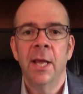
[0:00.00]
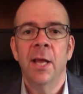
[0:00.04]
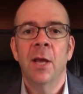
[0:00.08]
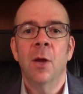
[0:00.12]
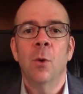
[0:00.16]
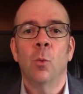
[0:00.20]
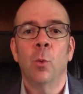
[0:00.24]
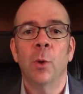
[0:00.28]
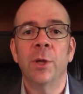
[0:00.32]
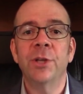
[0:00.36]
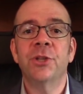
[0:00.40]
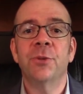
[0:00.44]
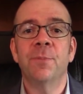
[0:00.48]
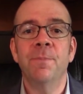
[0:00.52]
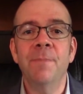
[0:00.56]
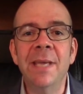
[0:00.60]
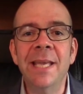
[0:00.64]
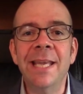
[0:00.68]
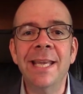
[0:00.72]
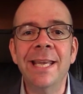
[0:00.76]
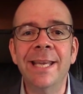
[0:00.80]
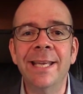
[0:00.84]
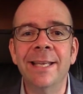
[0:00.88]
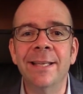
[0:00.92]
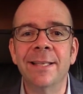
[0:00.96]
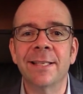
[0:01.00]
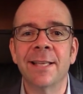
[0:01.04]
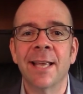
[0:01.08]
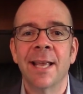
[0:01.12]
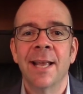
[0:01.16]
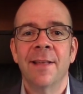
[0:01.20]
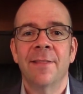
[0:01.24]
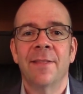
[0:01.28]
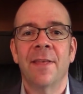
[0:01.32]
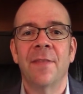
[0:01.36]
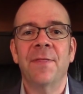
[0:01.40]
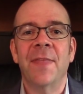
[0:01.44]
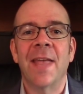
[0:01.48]
which means
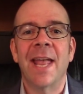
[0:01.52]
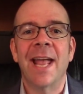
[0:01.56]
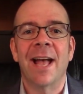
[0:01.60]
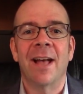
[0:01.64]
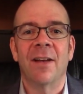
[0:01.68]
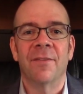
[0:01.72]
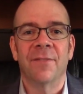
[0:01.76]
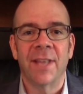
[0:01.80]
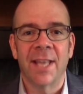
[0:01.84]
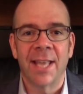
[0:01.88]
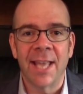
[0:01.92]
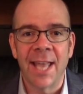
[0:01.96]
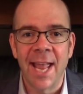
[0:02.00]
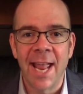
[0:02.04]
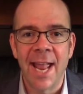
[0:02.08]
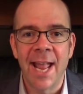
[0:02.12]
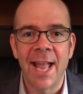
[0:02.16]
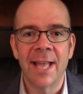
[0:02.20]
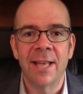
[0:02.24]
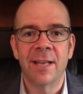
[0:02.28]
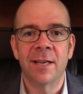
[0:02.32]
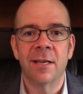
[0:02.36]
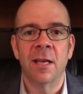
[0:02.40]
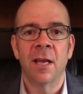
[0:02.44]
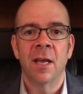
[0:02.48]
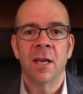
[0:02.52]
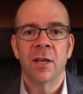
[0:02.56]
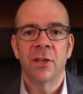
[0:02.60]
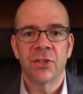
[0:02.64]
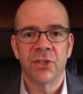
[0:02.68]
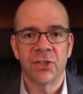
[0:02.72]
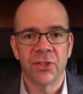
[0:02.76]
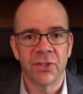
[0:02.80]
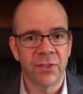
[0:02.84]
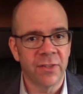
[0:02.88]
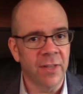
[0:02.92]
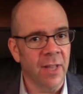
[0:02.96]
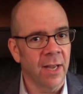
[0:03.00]
that they have canned,
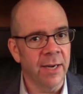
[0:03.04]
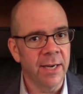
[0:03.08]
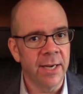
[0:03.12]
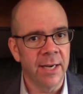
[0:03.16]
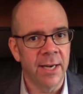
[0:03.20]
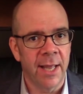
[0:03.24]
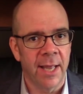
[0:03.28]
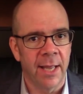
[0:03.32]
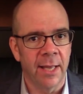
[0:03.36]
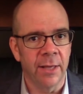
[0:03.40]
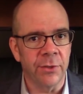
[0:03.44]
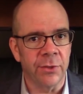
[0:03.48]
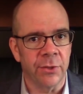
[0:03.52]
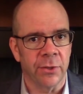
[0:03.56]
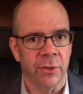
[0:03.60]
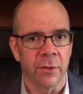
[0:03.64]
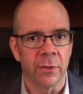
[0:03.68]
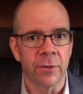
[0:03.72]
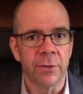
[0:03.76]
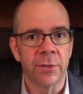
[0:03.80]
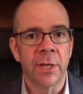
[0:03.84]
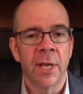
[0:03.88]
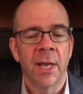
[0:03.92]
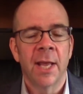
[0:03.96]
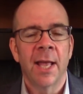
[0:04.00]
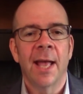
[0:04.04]
studied answers.